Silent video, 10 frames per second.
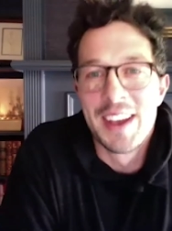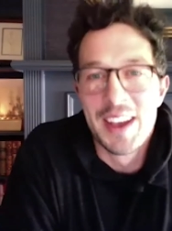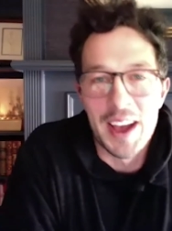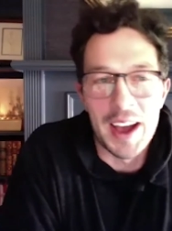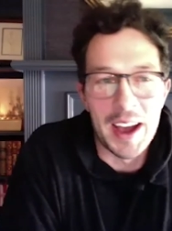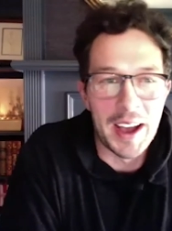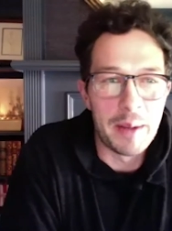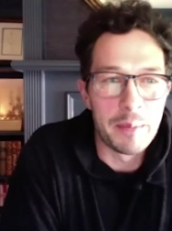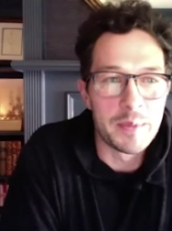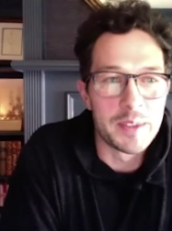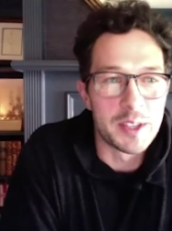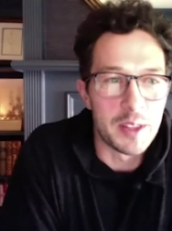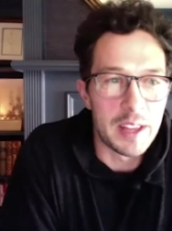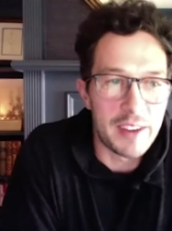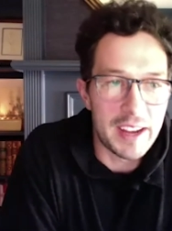So
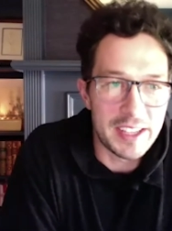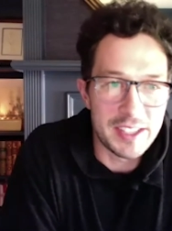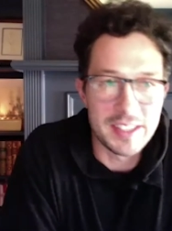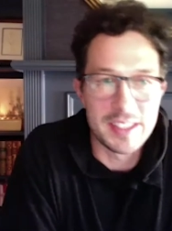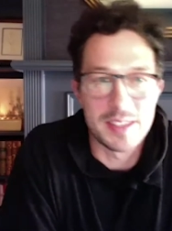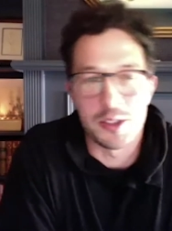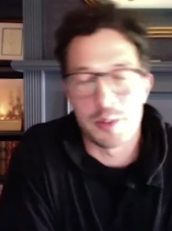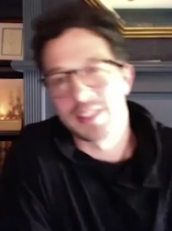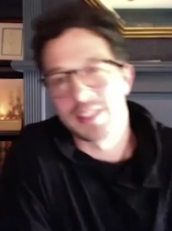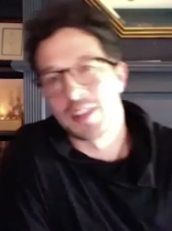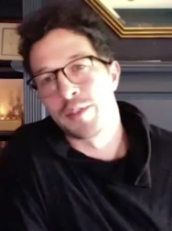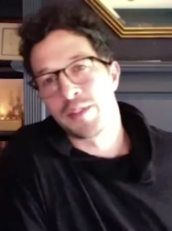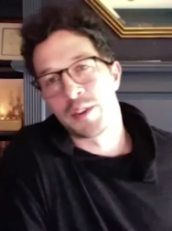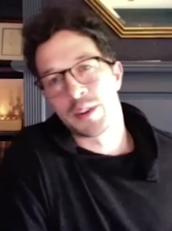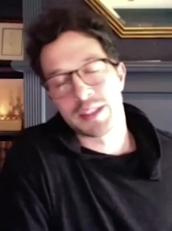11 agents, including myself, we
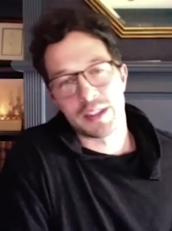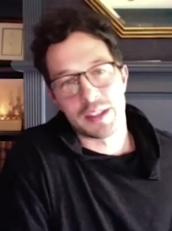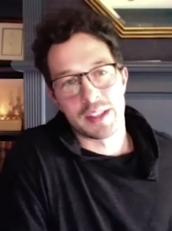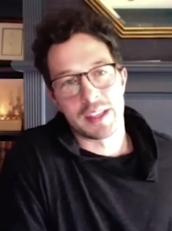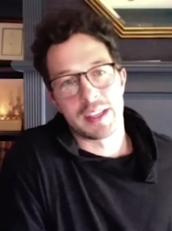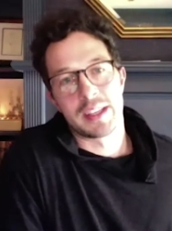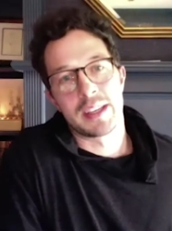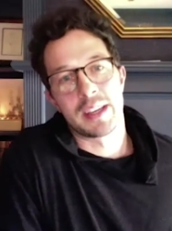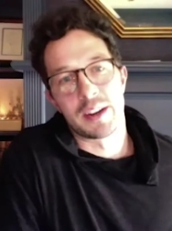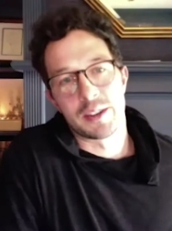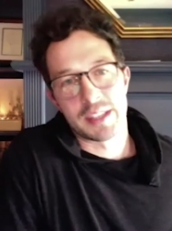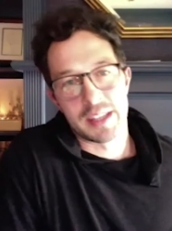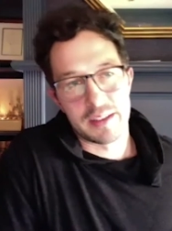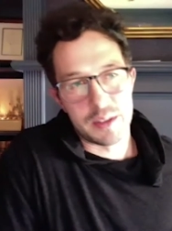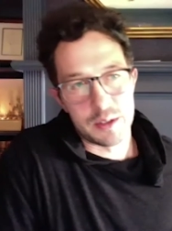focus on the inner
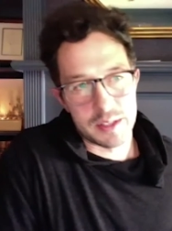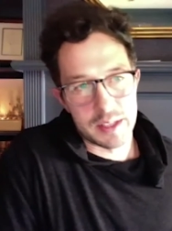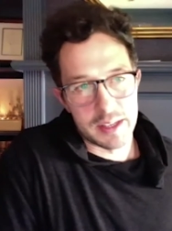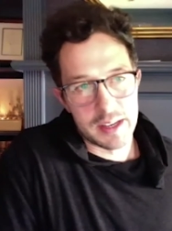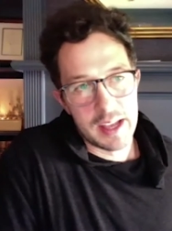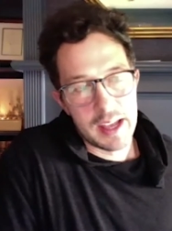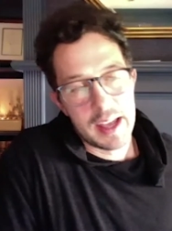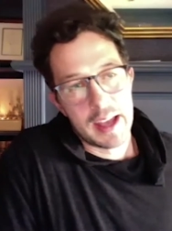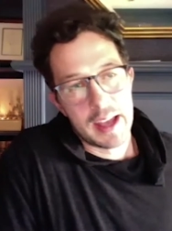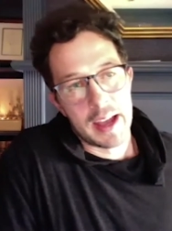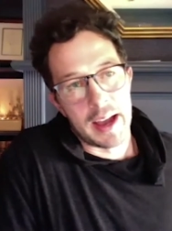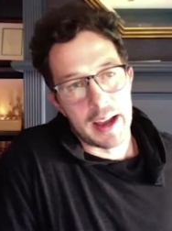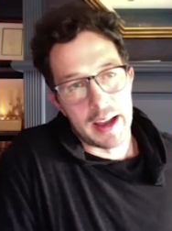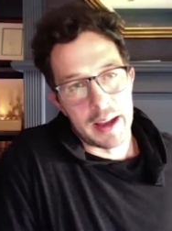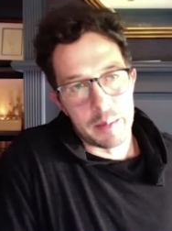city of Houston.
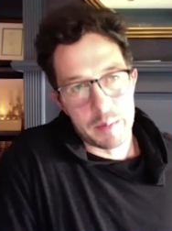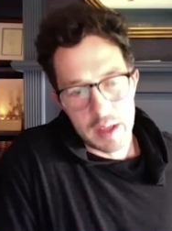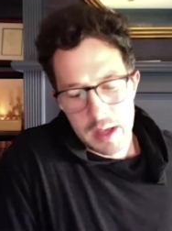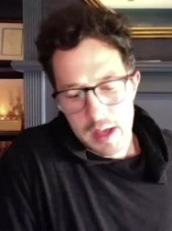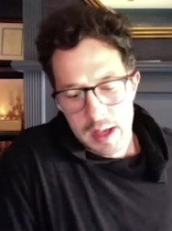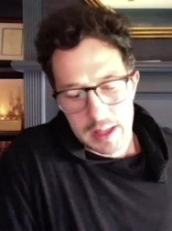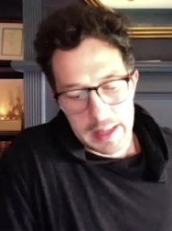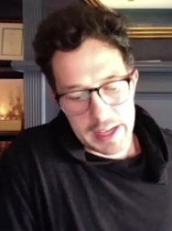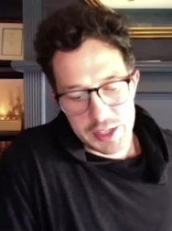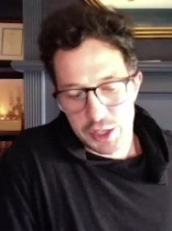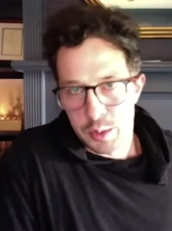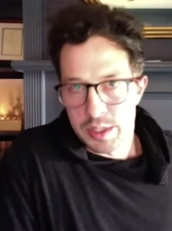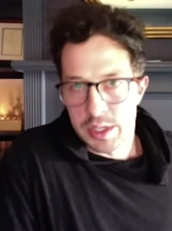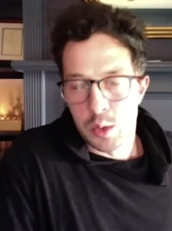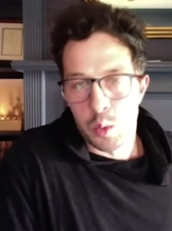Last year
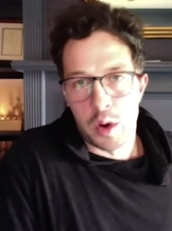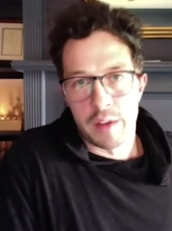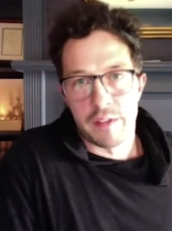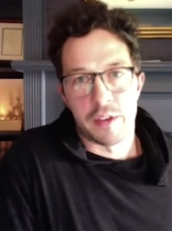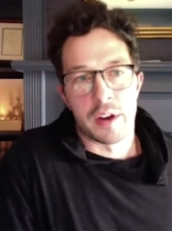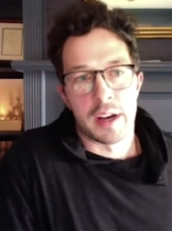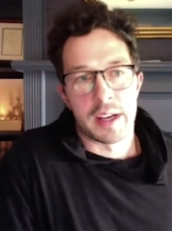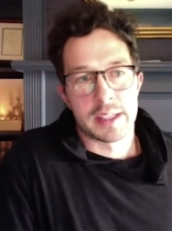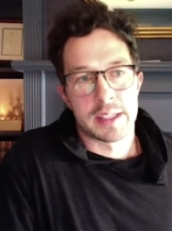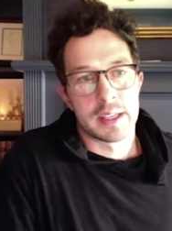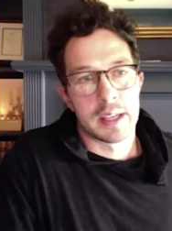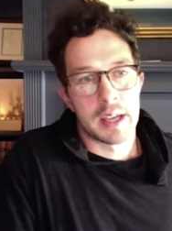was year 1 for us.